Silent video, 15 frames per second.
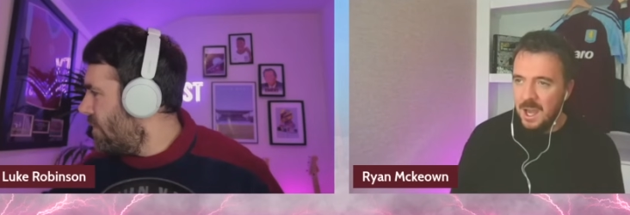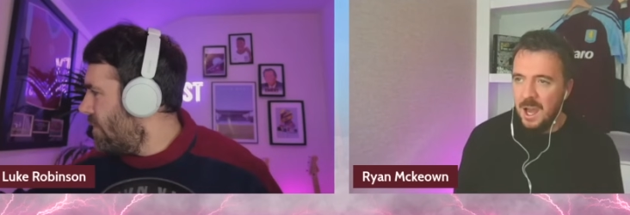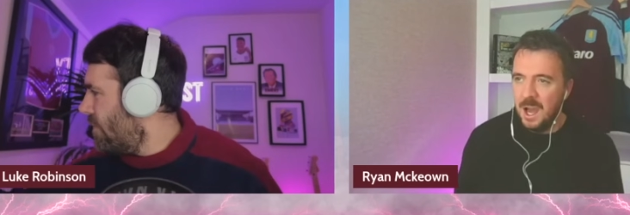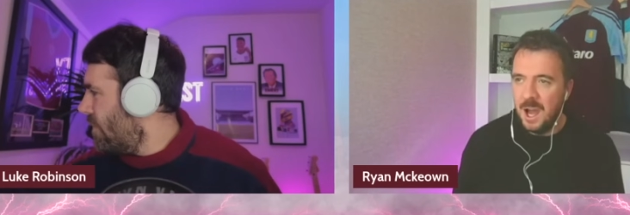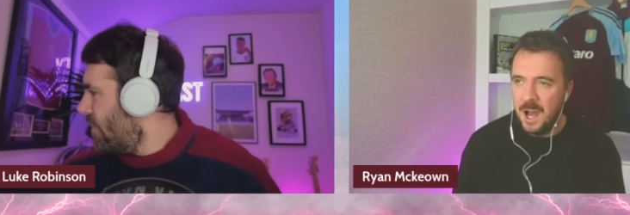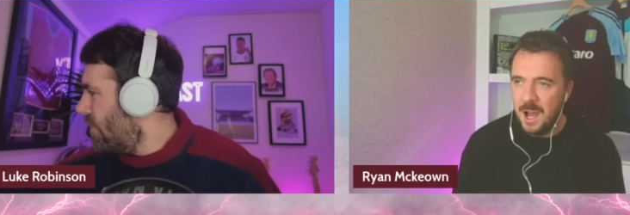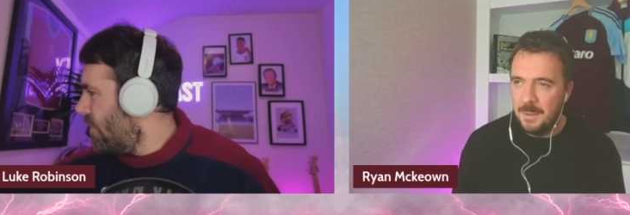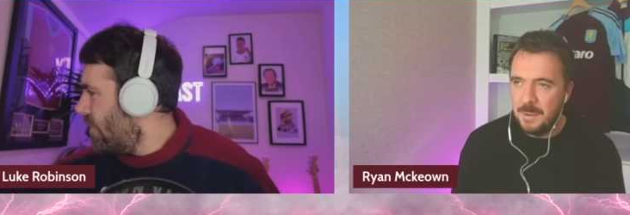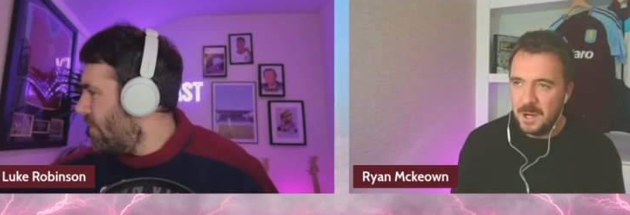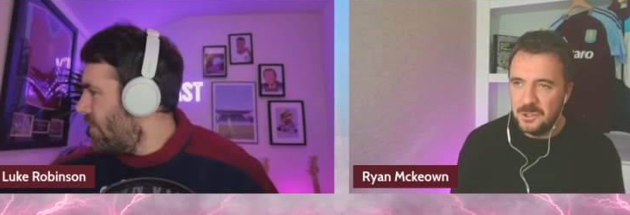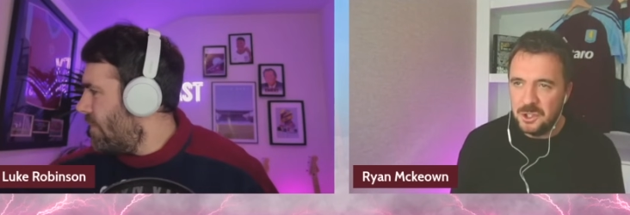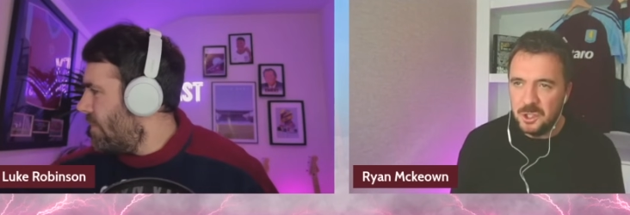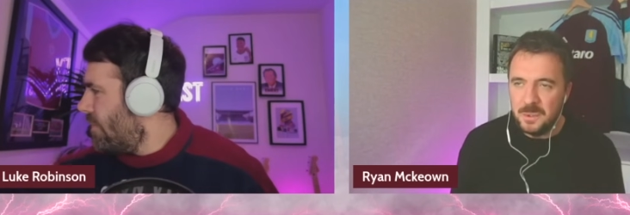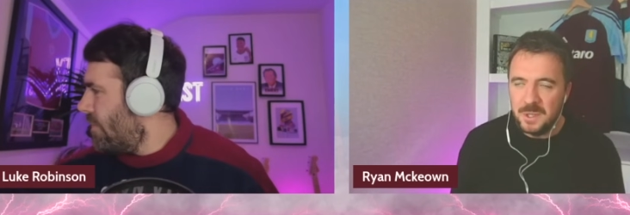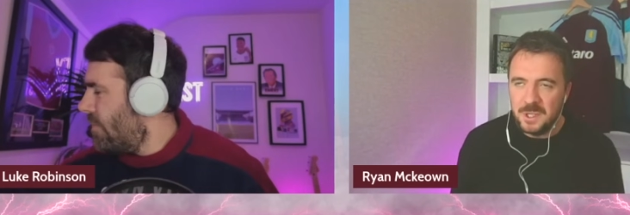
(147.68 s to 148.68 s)
Speaker 1: I
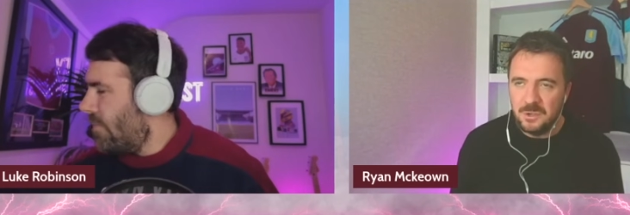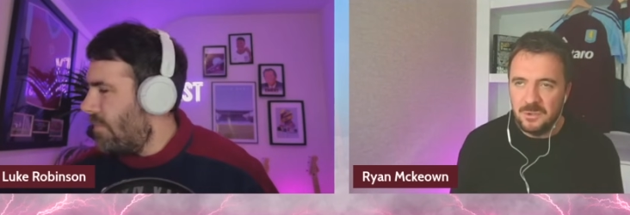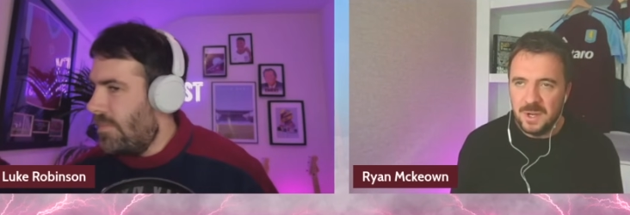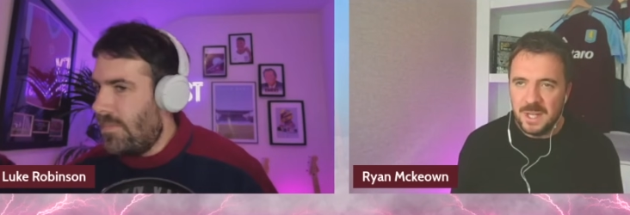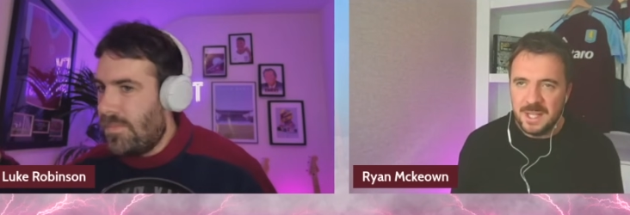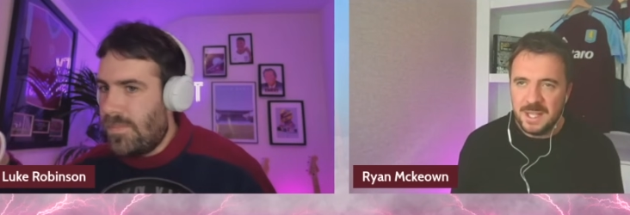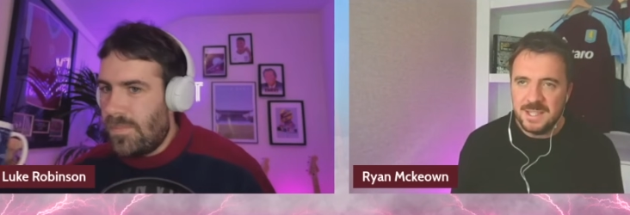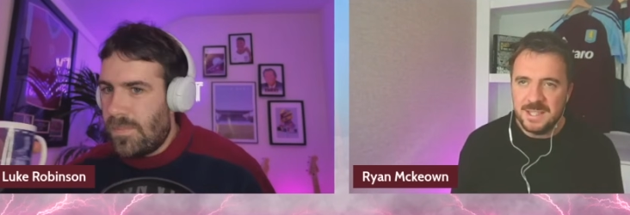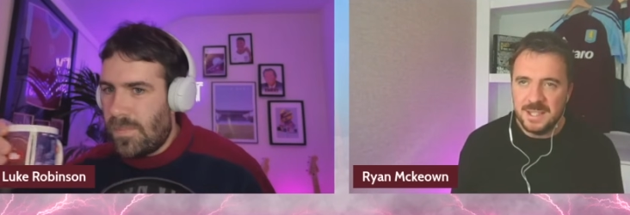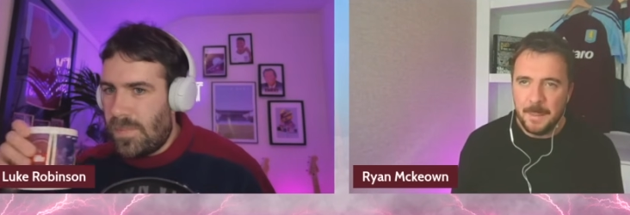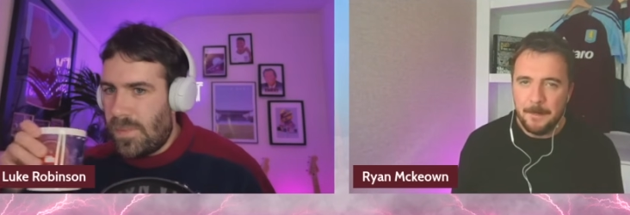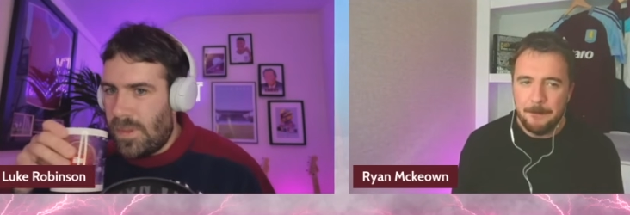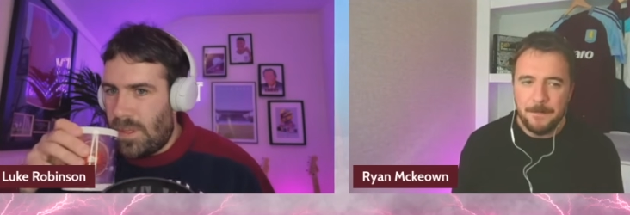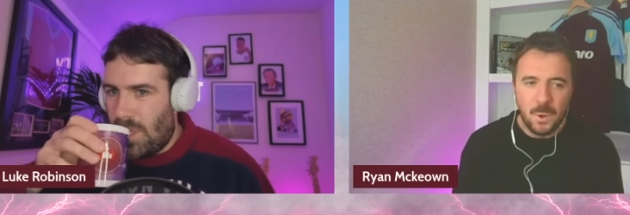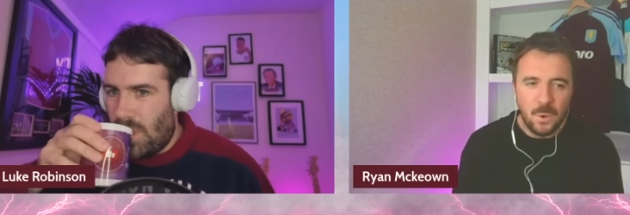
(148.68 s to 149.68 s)
do agree. It's an
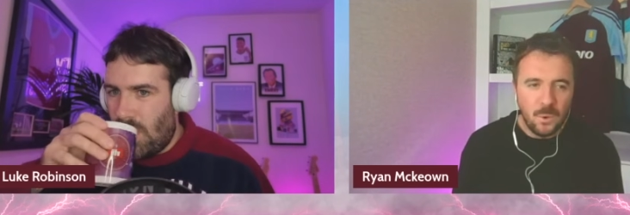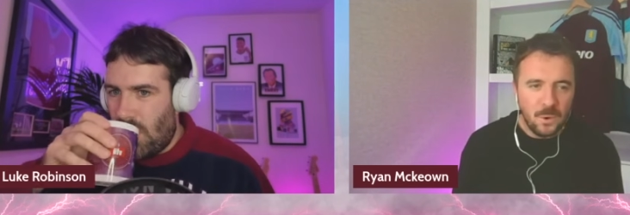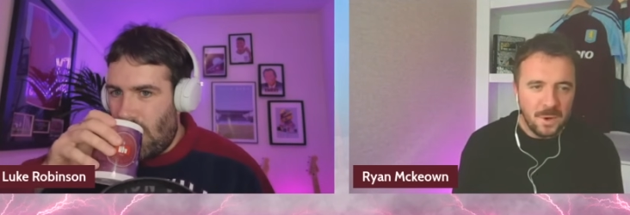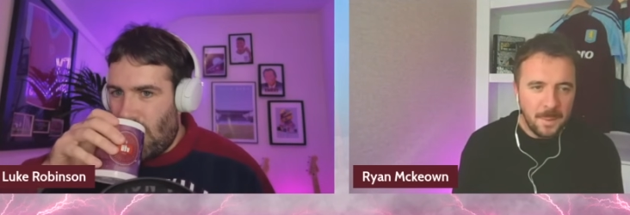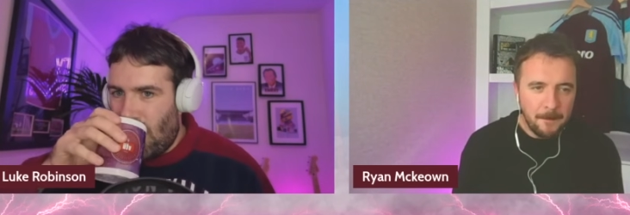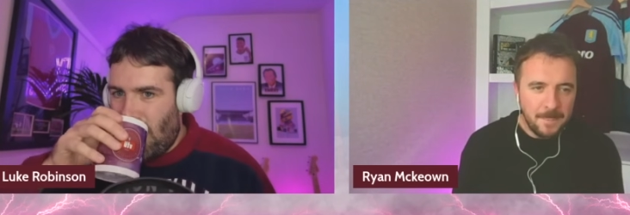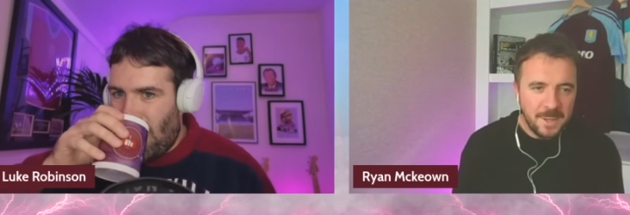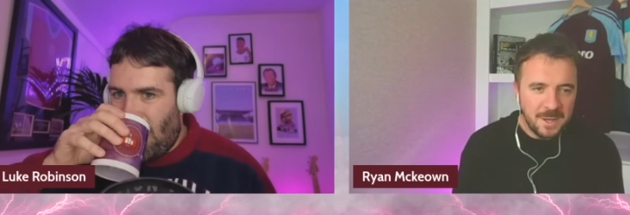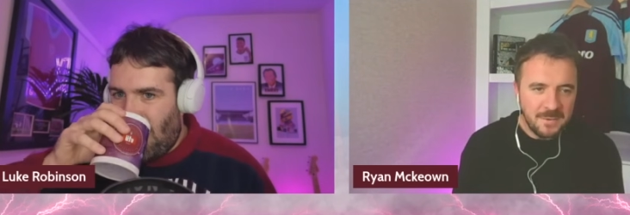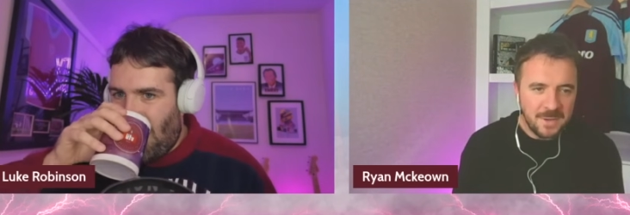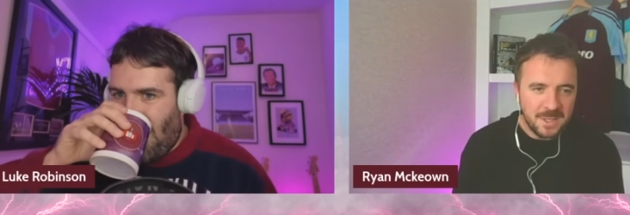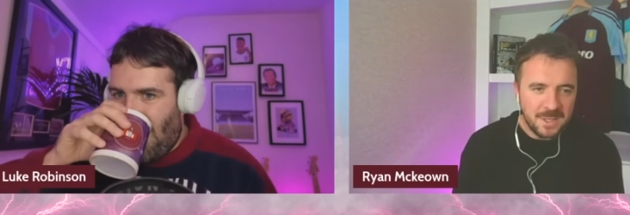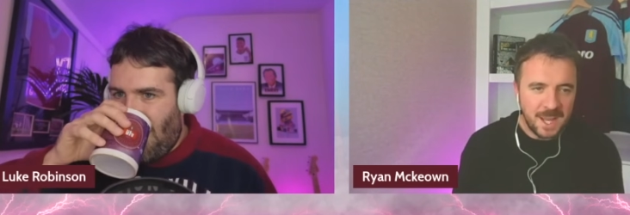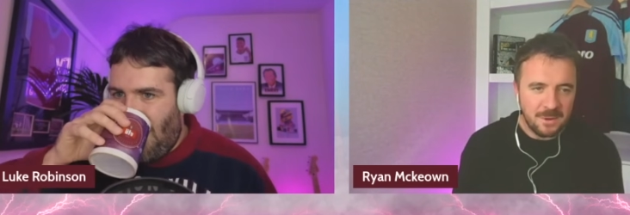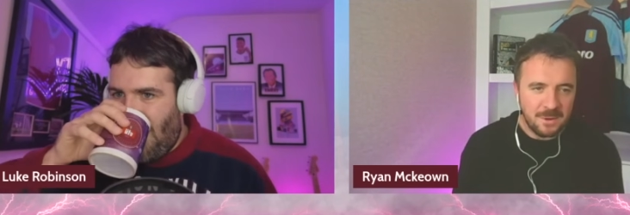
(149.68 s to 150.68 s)
important
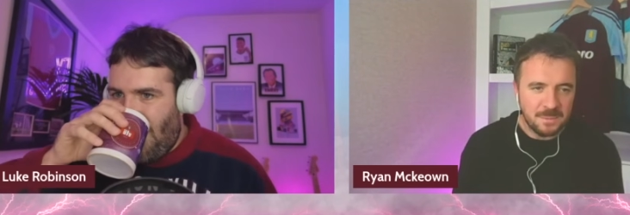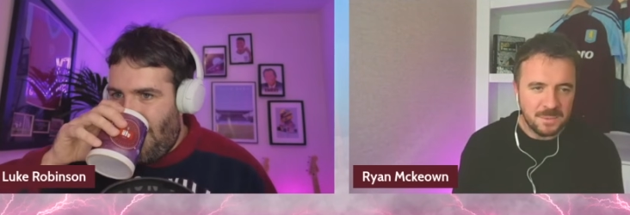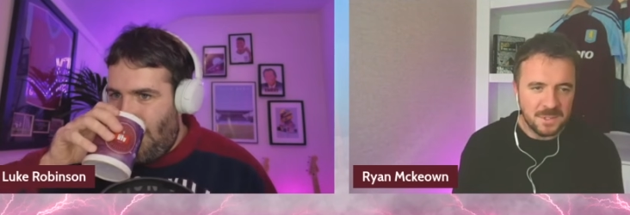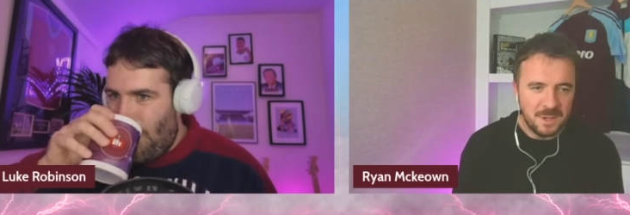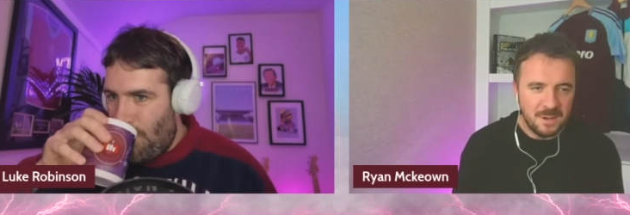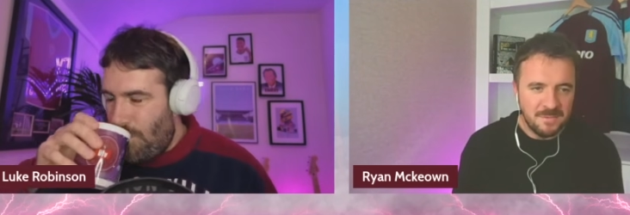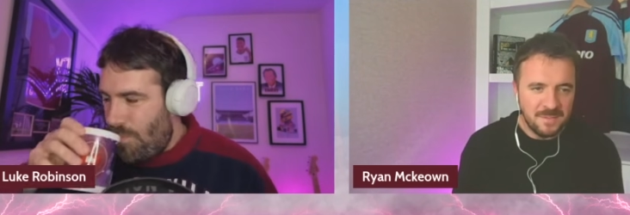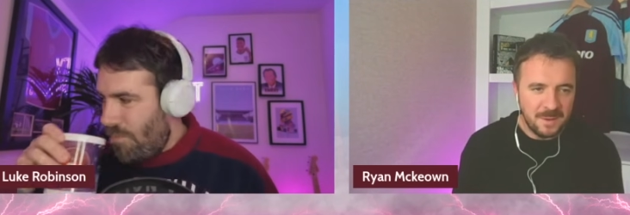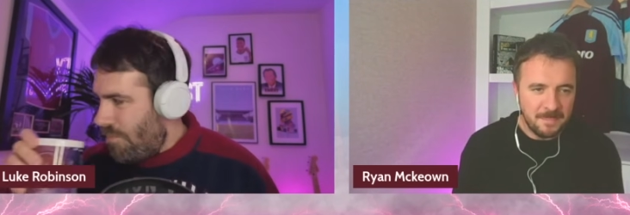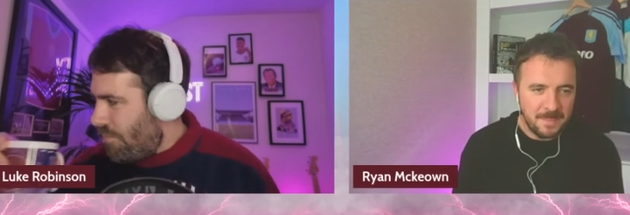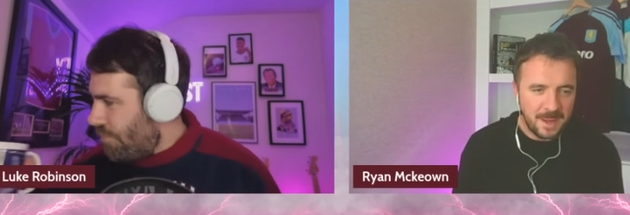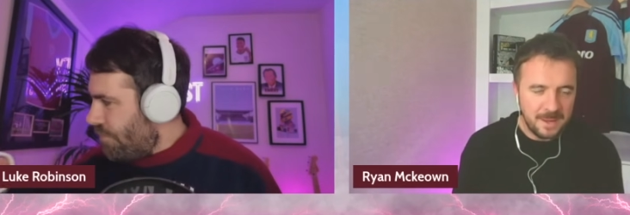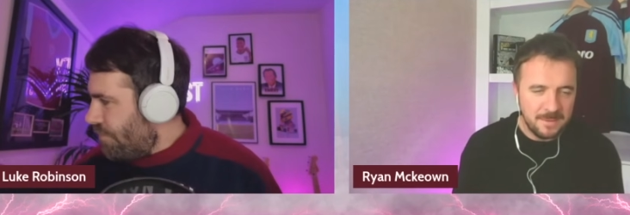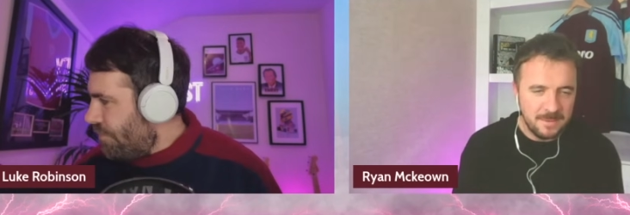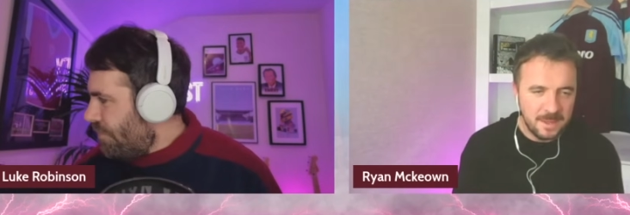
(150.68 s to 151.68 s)
period now up to
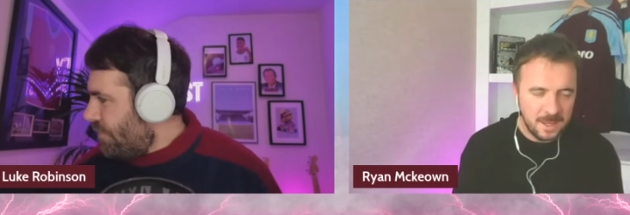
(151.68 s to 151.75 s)
November.